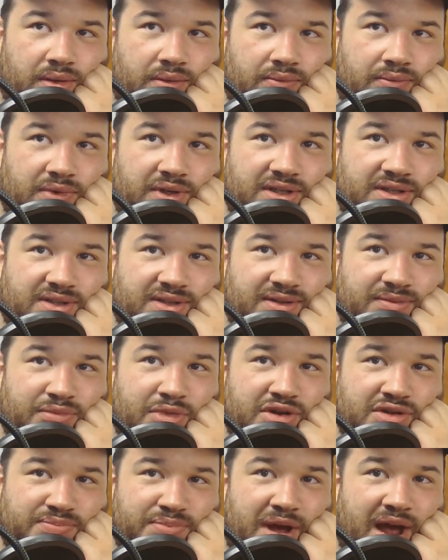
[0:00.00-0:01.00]
What is the
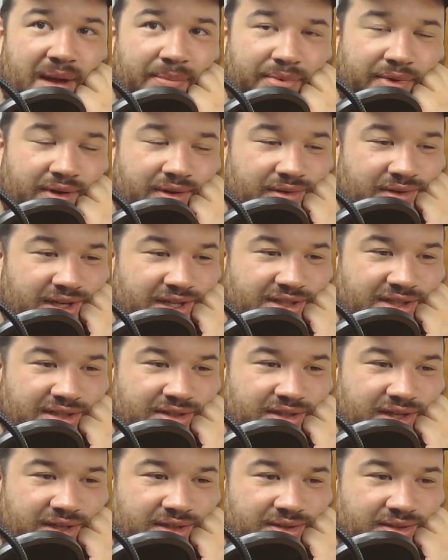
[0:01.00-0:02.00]
most popular Dixie
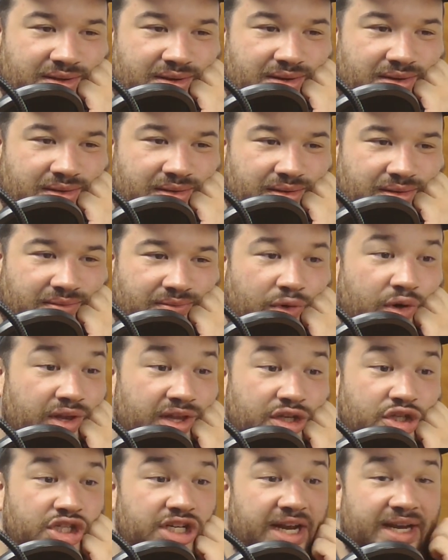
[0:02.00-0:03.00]
Chick song? Or
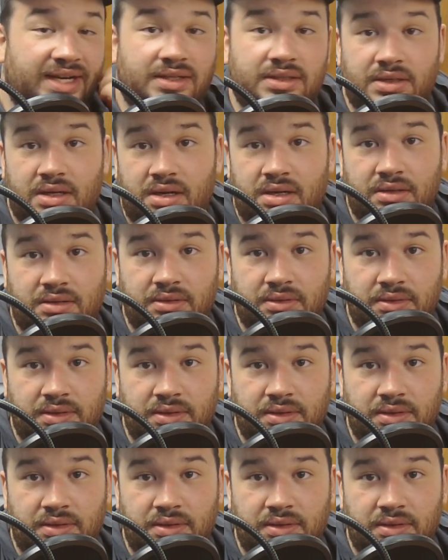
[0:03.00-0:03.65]
the Chick song?